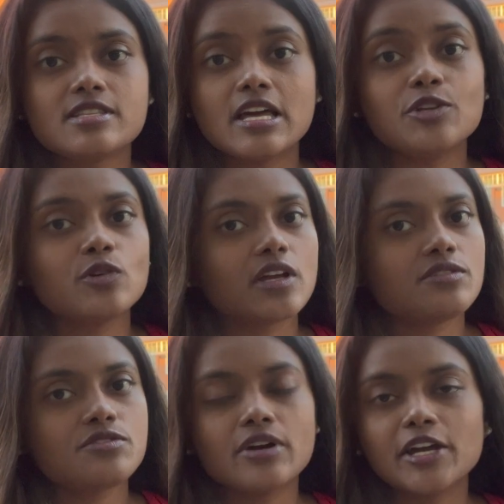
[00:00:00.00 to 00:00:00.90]
then you
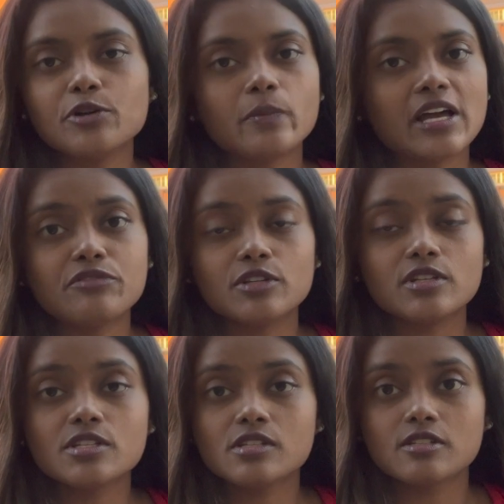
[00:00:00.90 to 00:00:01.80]
can try to apply for
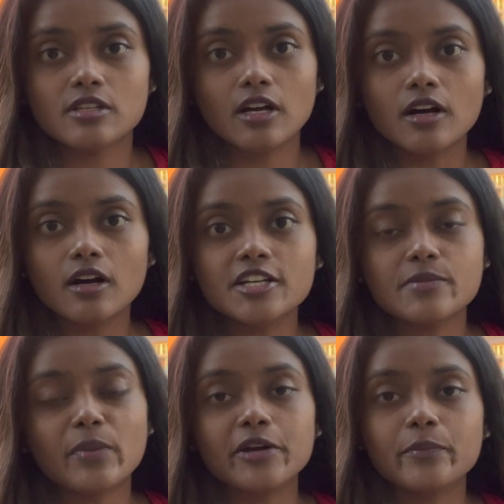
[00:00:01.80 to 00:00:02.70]
this
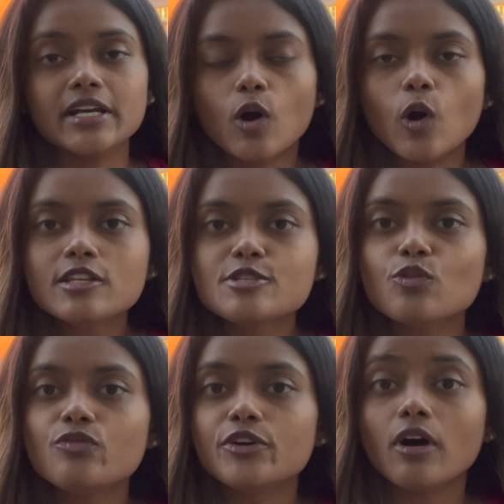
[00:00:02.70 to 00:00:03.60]
department.
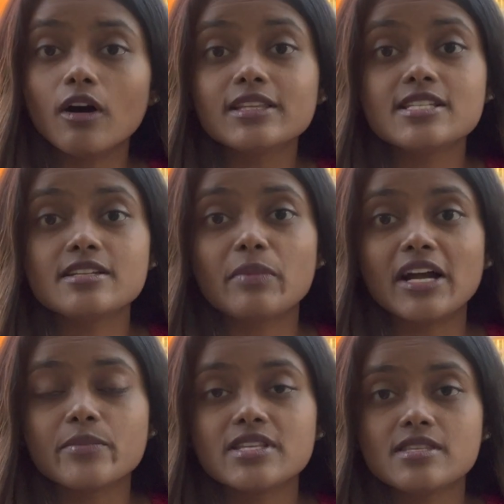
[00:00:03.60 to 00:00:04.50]
Also, for all these
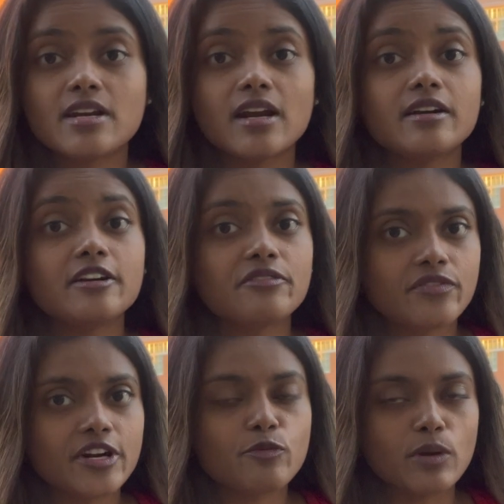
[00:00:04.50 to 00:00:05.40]
departments there are
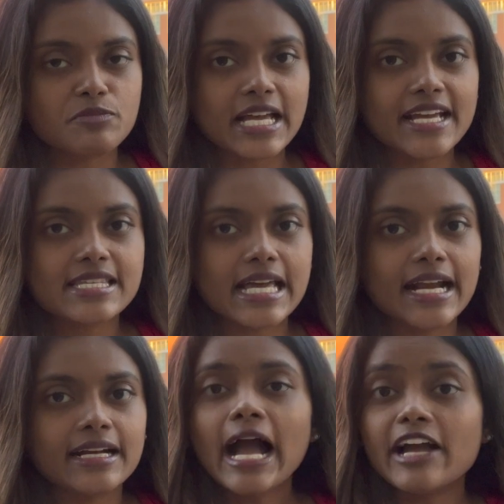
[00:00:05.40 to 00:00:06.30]
different websites,
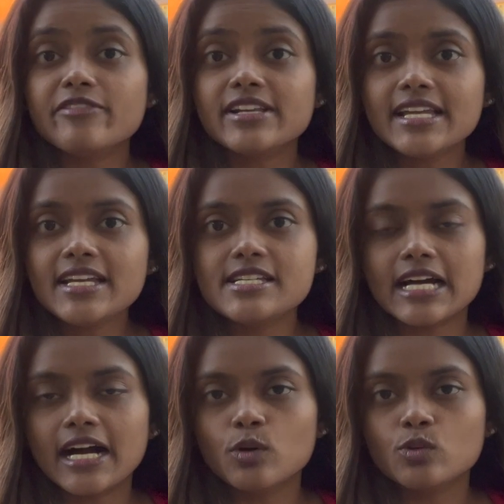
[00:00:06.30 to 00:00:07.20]
and I will link
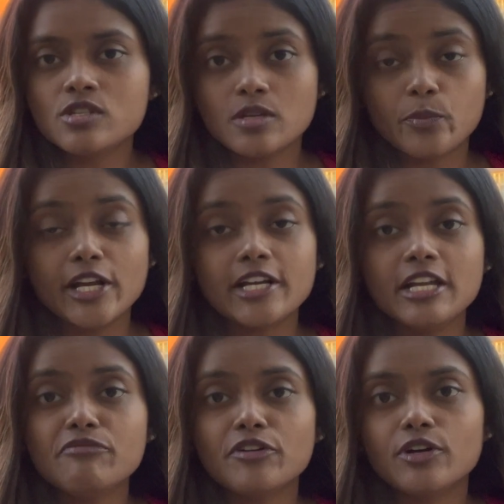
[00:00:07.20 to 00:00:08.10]
down
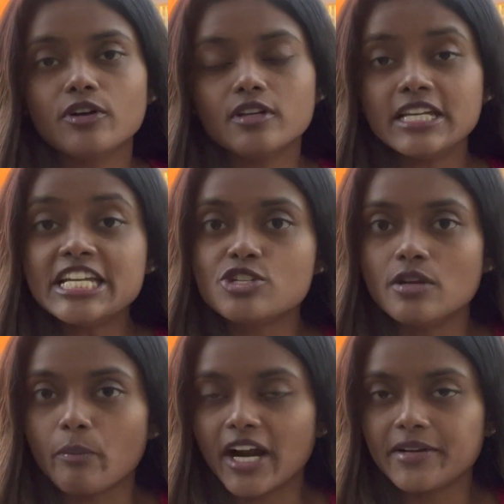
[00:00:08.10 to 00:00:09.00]
separately for each
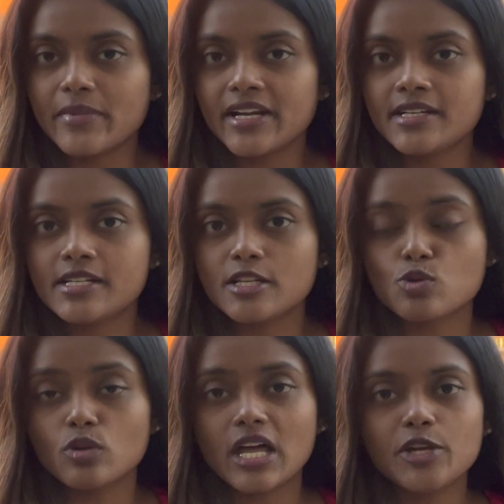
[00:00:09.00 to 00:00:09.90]
department
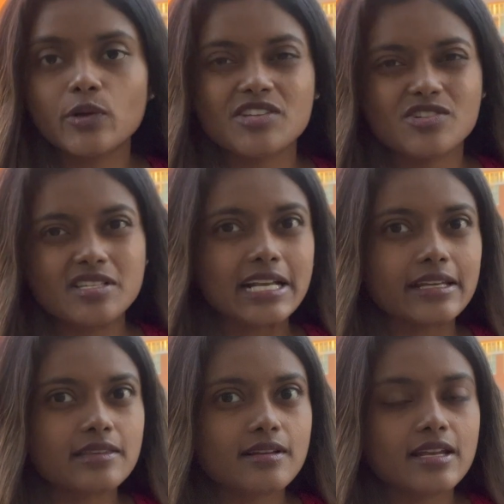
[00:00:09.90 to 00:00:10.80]
so that you can just
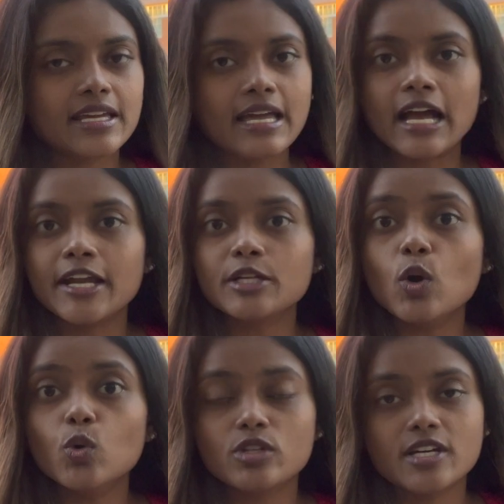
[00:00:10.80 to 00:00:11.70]
click the link and
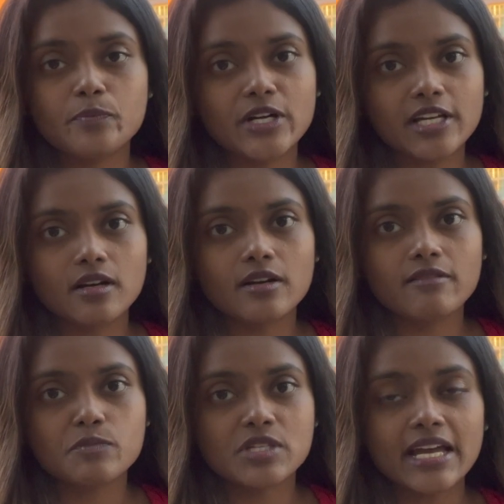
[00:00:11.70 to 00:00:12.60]
go to that particular
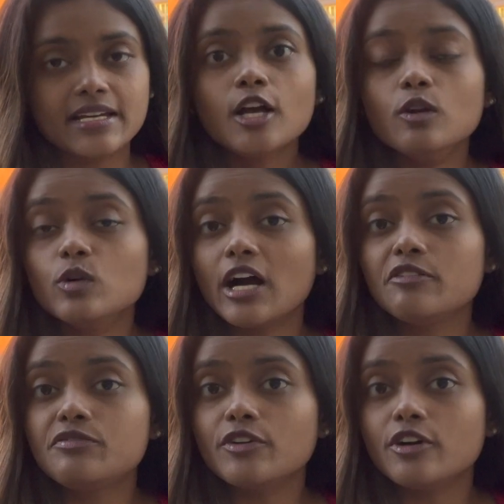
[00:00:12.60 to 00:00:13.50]
website. Look
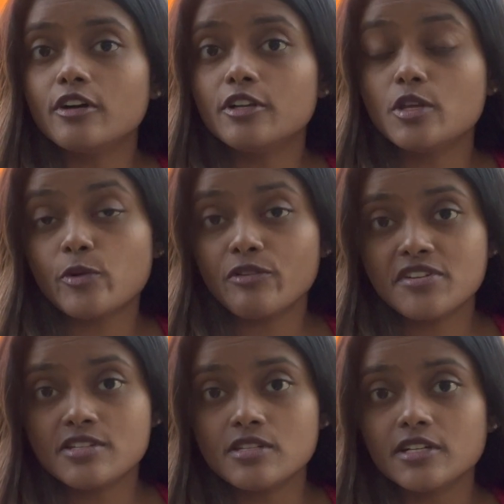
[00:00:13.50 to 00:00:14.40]
out for the
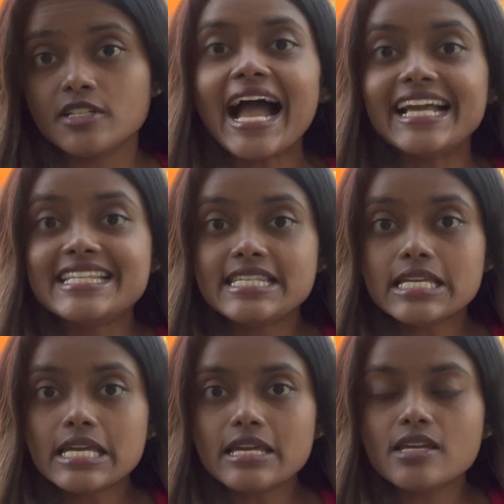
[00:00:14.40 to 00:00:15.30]
professors and
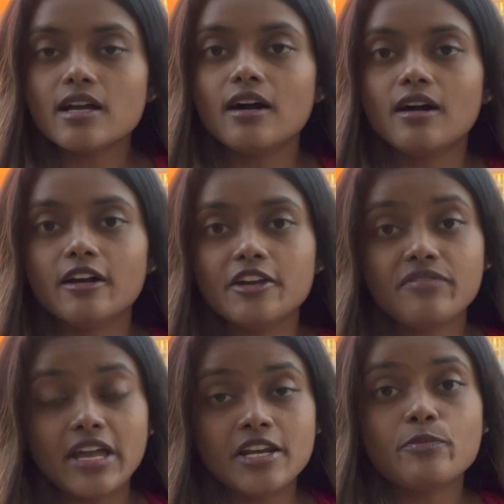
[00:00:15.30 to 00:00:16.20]
see if
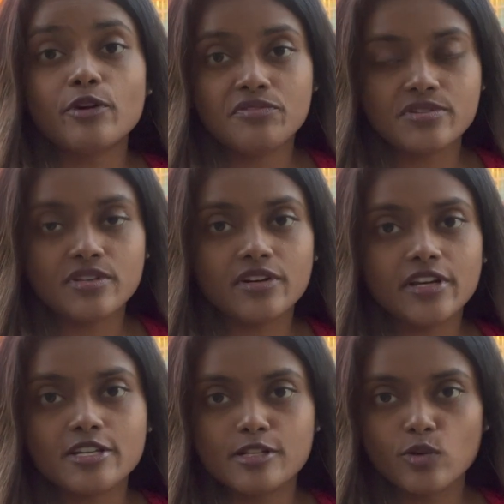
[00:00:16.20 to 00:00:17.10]
any professor
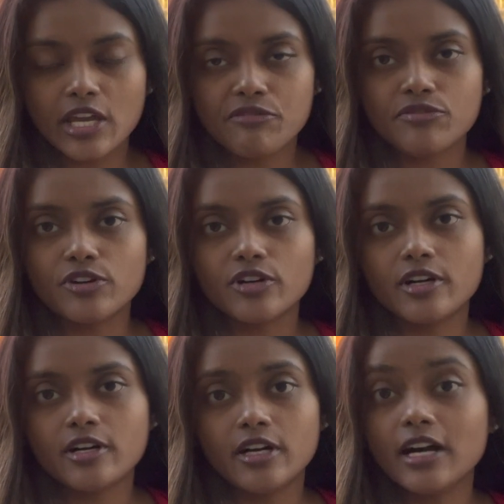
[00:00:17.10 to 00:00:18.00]
is looking
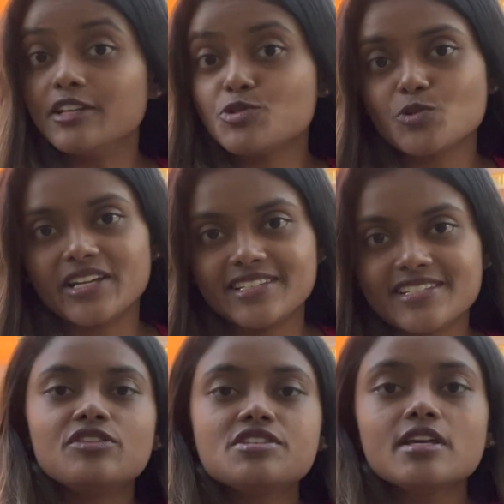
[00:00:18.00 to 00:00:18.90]
for a student.
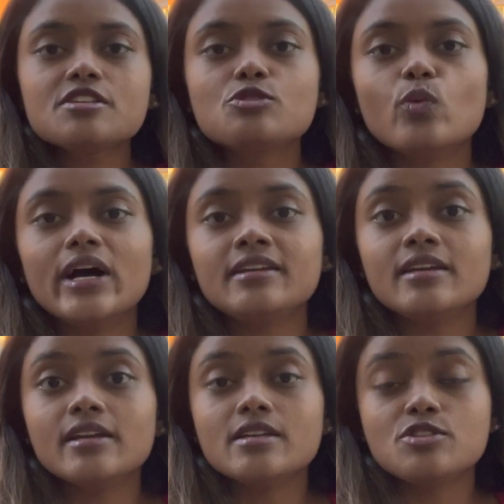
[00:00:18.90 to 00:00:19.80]
The sixth one
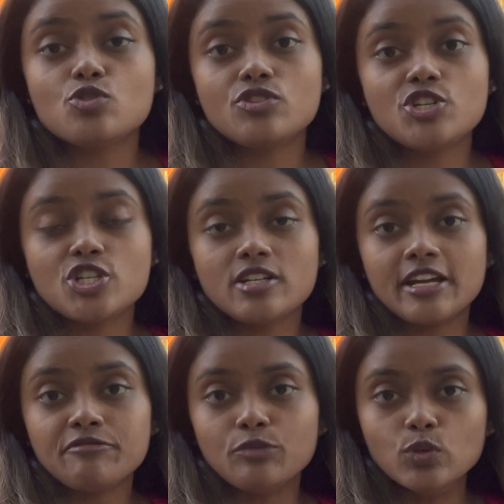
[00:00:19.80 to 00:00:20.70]
is nutrition
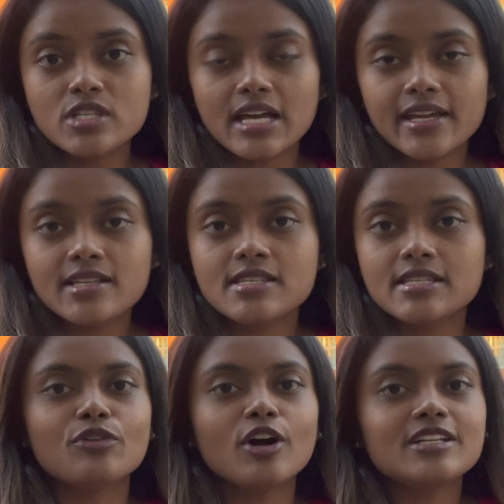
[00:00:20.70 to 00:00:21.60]
and food science.
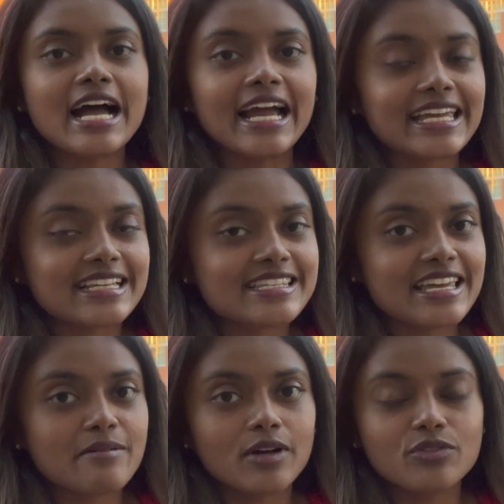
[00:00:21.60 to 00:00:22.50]
What I can
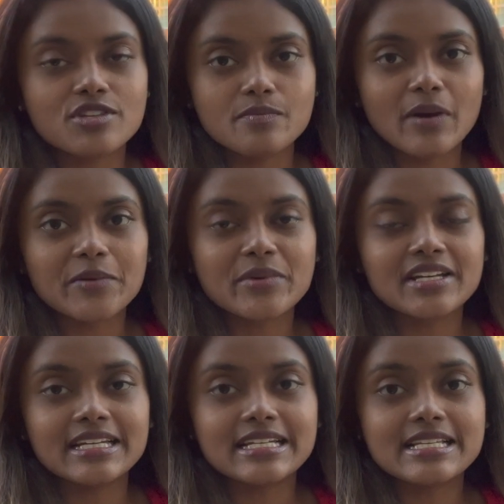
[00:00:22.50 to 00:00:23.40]
say about this
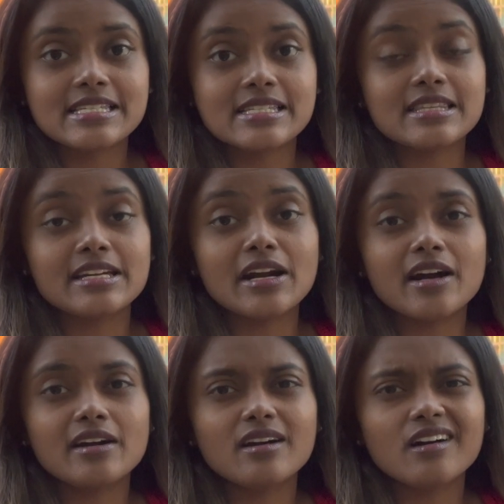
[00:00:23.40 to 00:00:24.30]
department is there
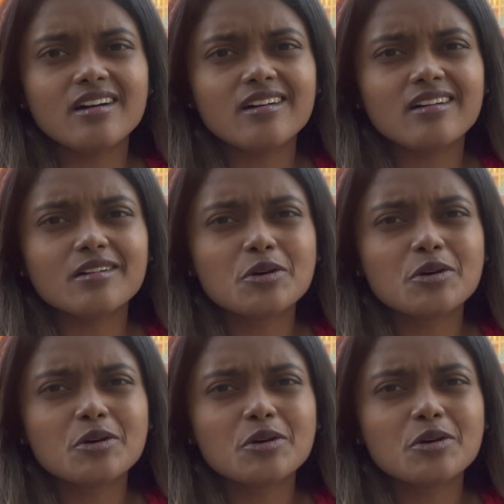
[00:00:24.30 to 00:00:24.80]
are